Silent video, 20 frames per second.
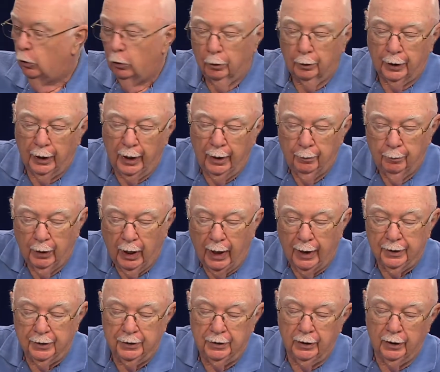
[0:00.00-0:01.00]
Okay,
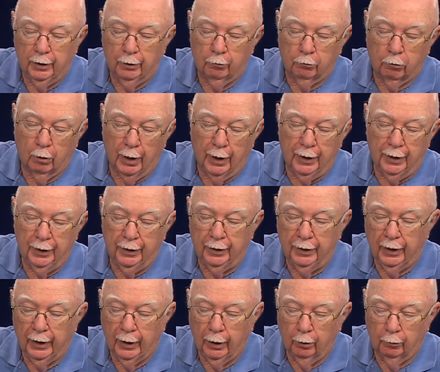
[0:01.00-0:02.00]
I did write it
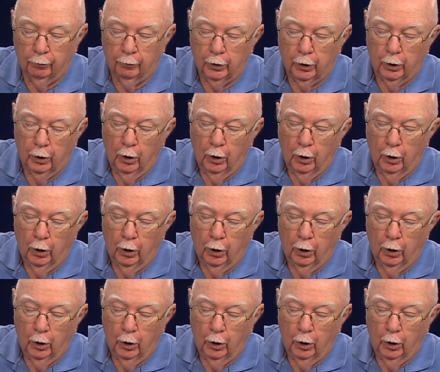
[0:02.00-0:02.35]
down.